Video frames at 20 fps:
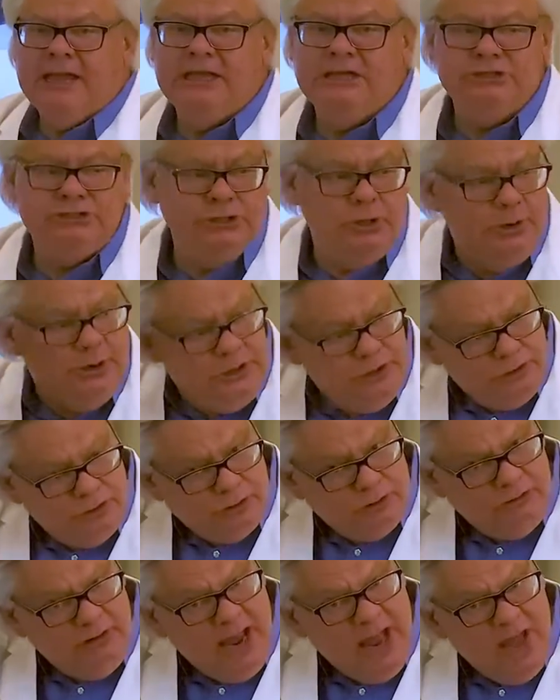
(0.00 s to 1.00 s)
he's showing you the
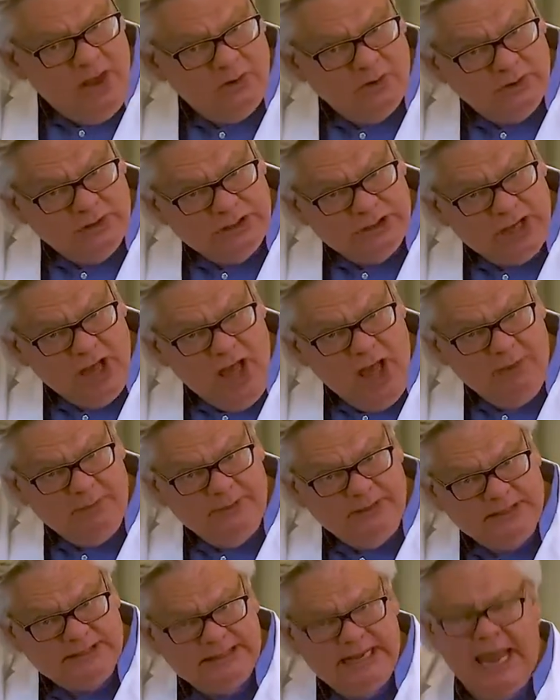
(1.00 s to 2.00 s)
crown or the top
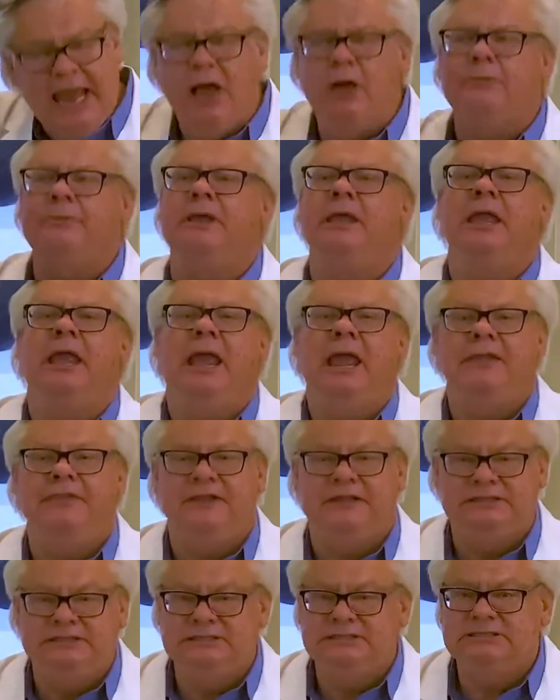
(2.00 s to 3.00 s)
of the scalp. And
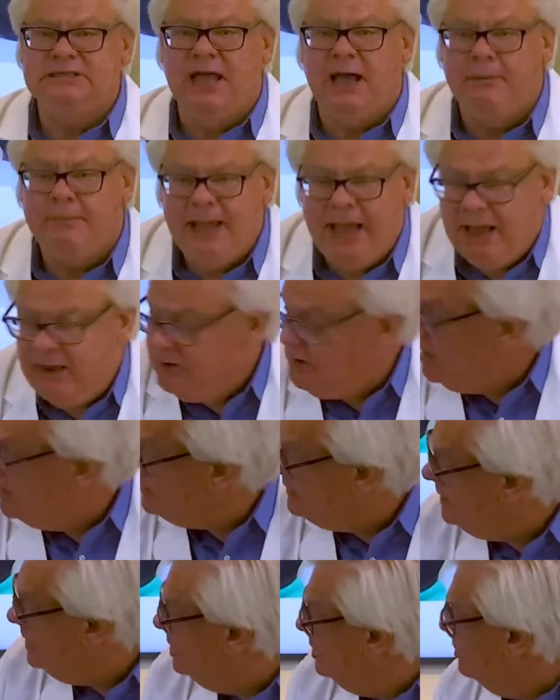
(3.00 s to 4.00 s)
this is about a
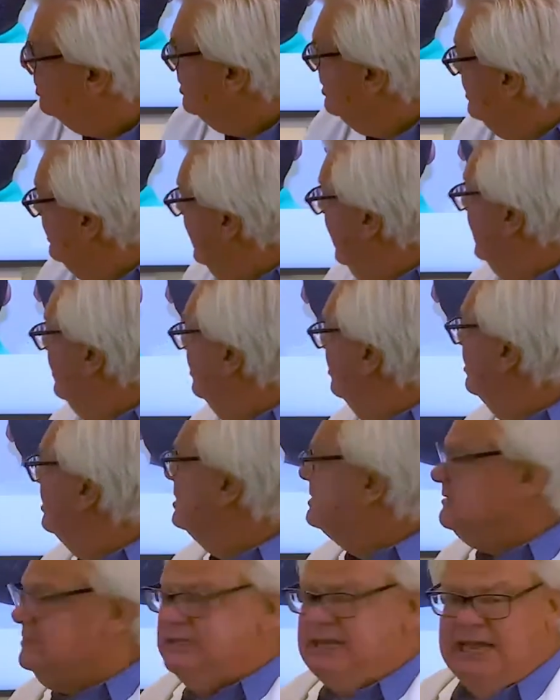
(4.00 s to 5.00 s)
year later,
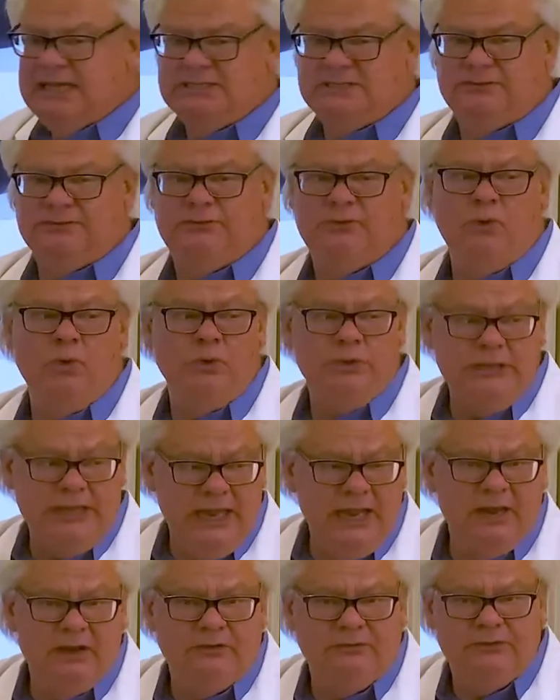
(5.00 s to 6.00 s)
because it takes a full
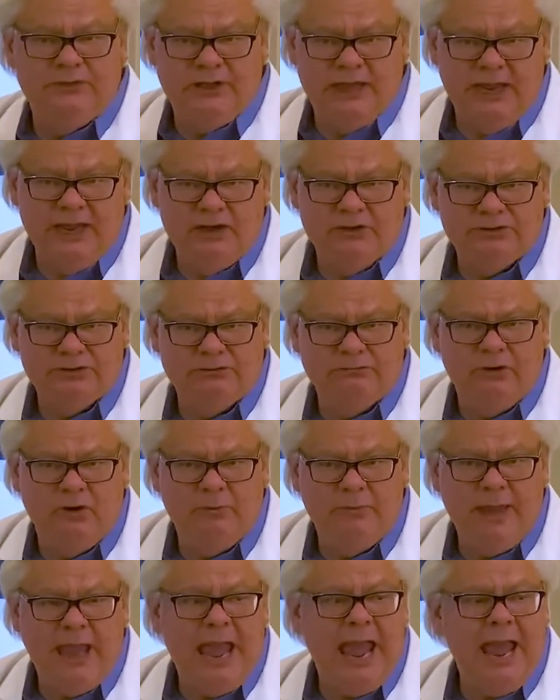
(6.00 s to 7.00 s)
year for the hair to grow
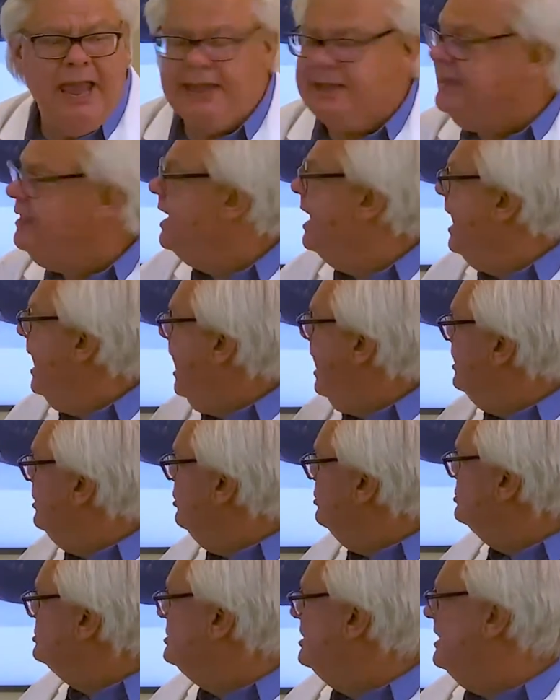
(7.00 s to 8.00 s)
back.
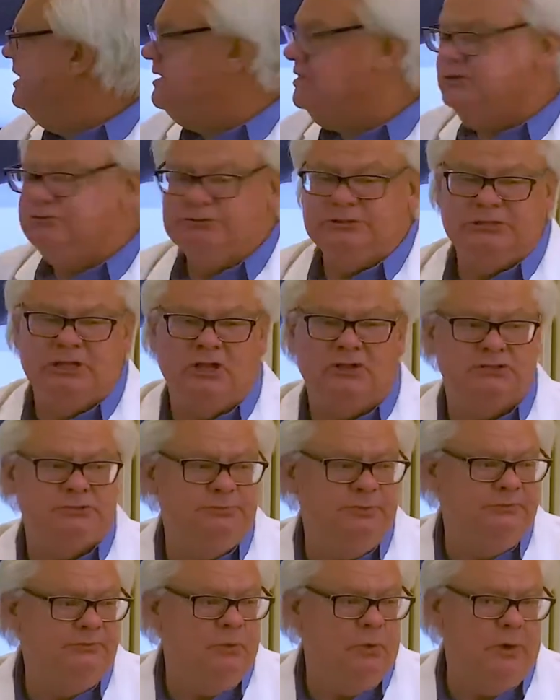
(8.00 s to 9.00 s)
And you see his results
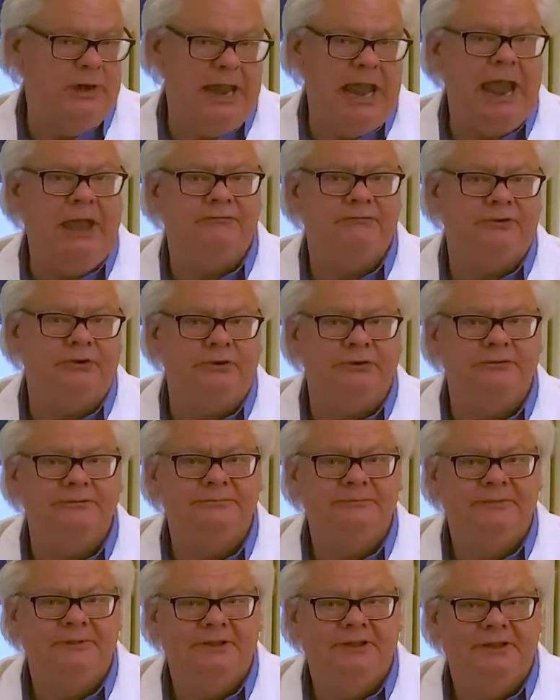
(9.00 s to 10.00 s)
before and after.
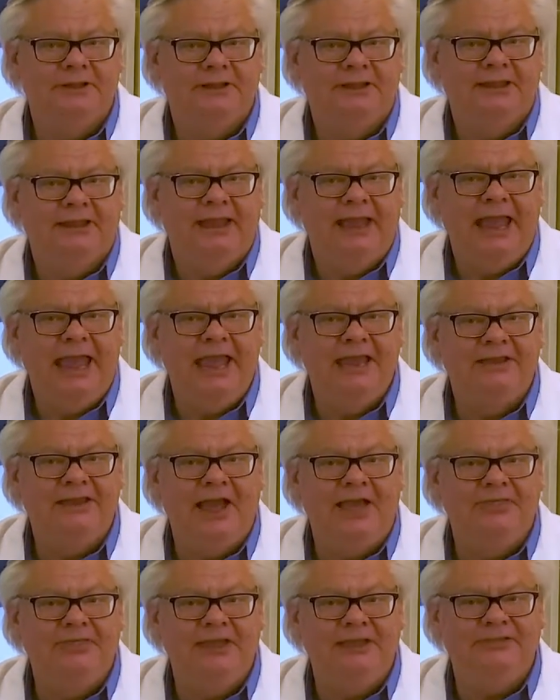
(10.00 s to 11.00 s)
And
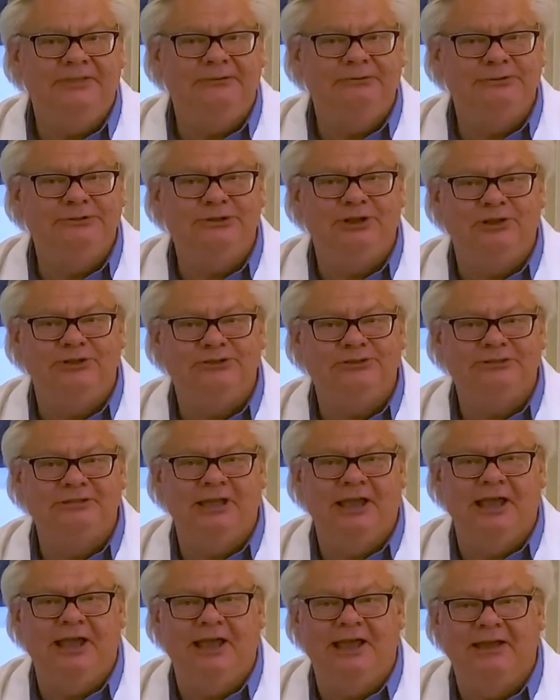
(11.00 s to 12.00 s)
I think the results
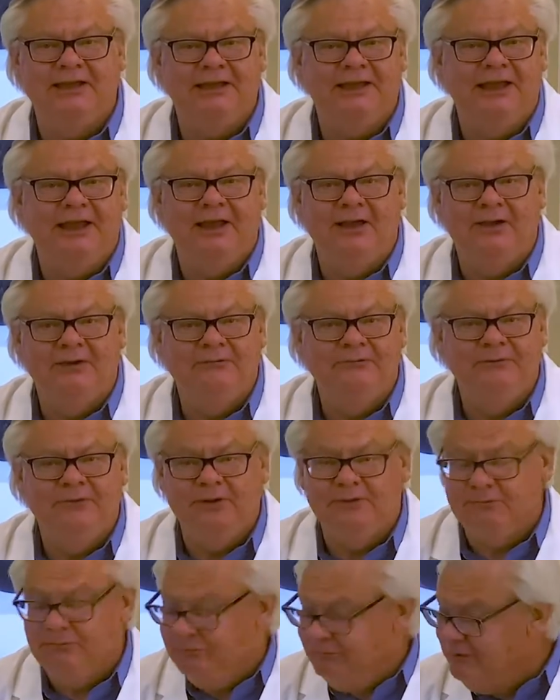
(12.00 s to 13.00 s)
are
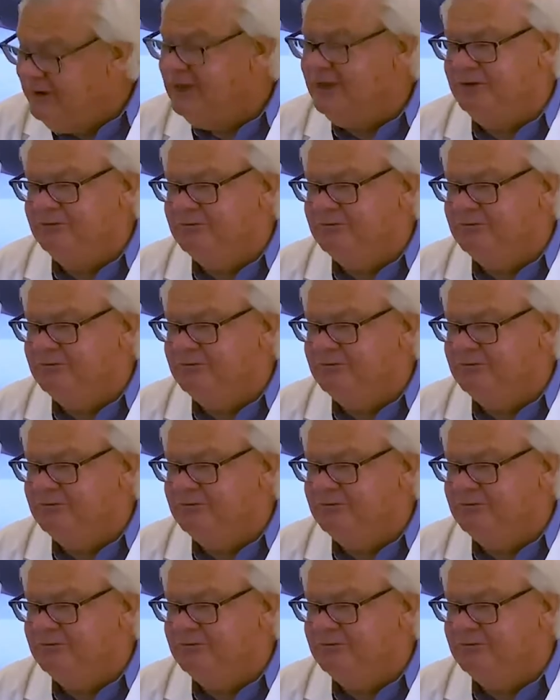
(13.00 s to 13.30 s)
really,